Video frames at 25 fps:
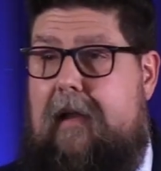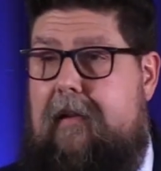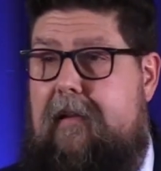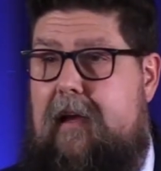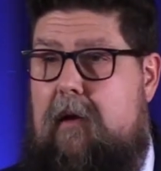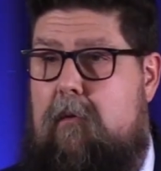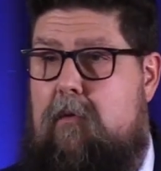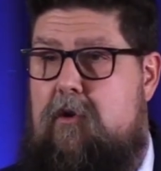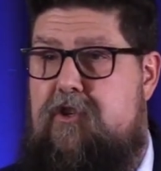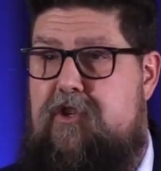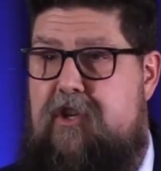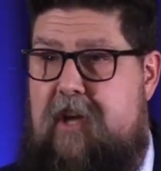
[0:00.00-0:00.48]
They
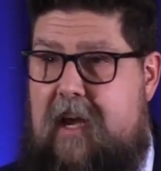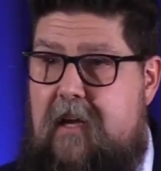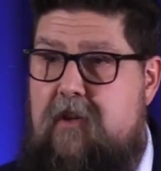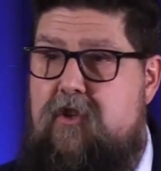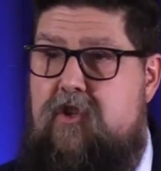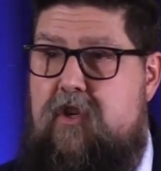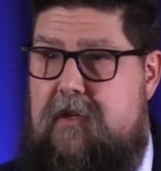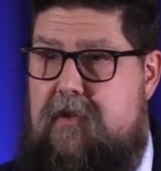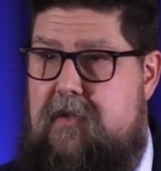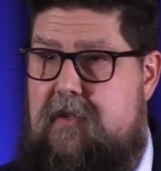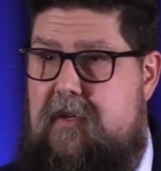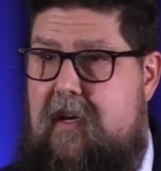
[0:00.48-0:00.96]
were
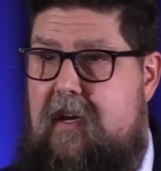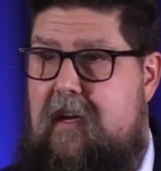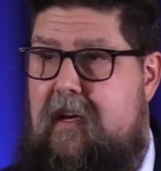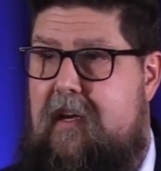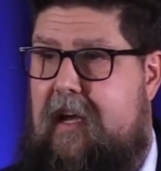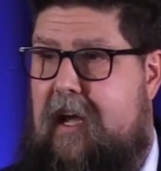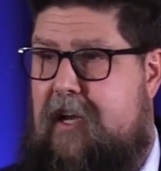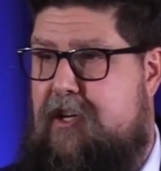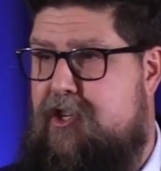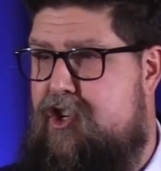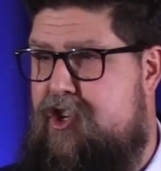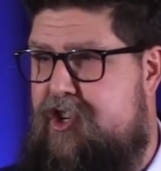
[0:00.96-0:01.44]
changes
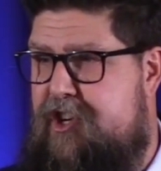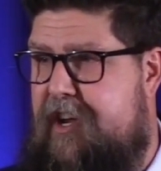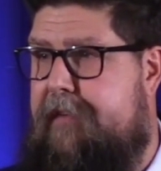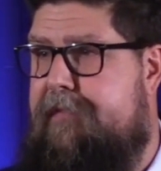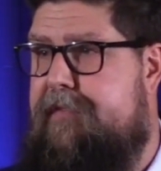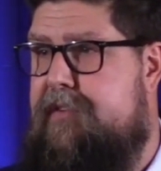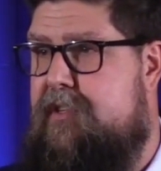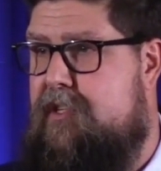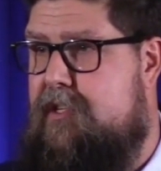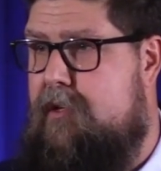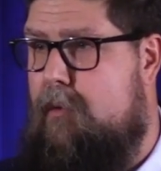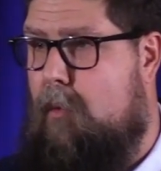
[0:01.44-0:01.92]
and
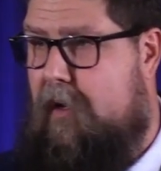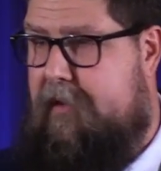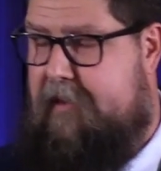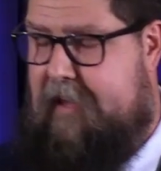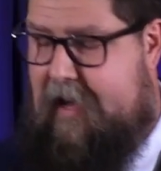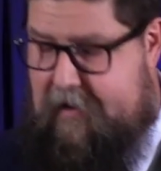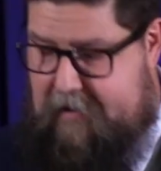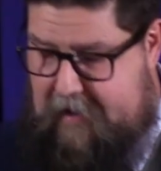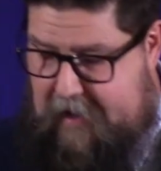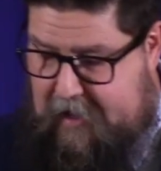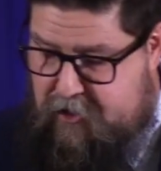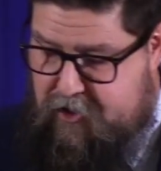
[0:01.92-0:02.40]
shifts to what
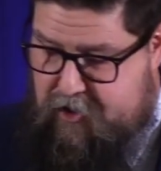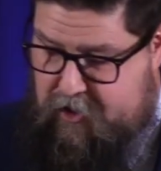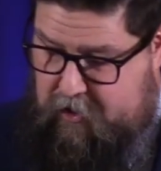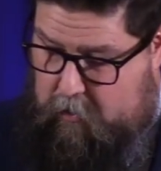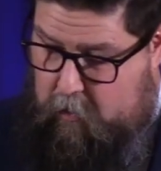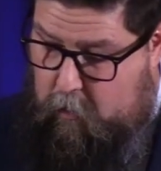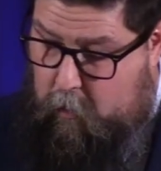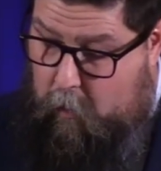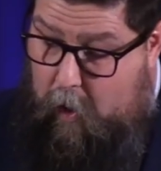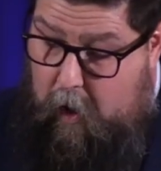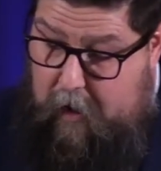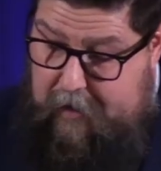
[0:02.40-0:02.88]
that nature
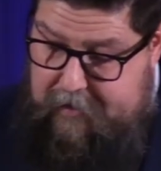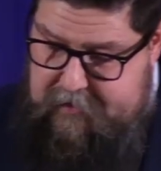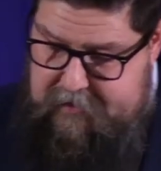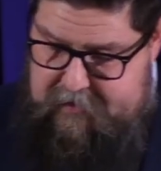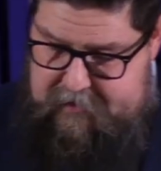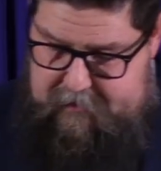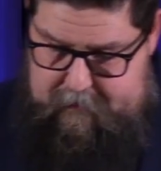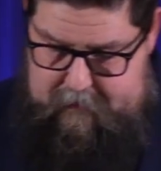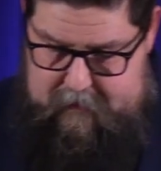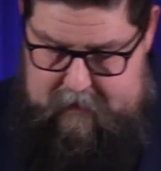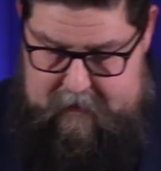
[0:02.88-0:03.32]
was.